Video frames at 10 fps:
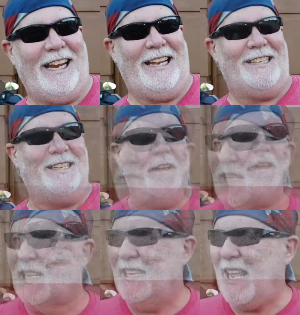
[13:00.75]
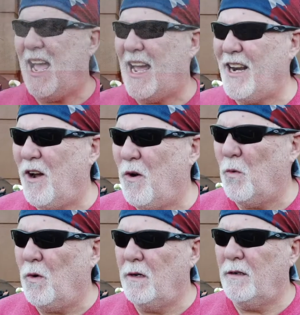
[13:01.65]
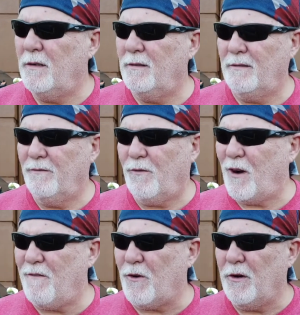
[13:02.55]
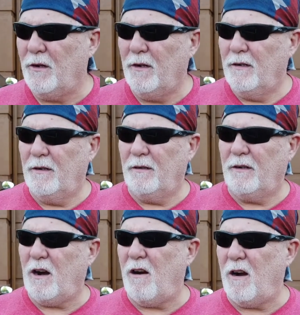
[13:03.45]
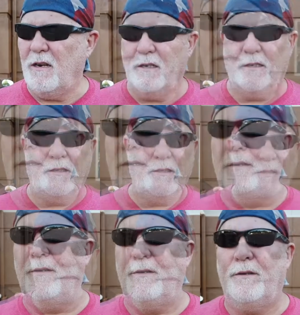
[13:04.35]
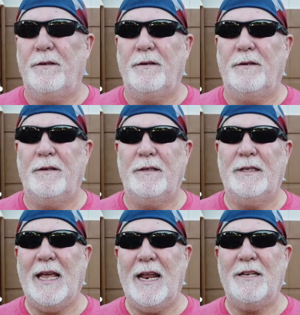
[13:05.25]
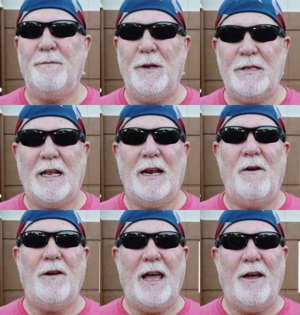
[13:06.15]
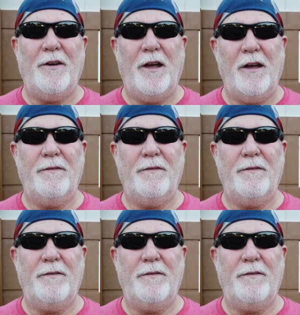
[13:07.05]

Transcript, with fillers: Jeez. Yeah, I know. Forever. Car. So he got his music going loud enough?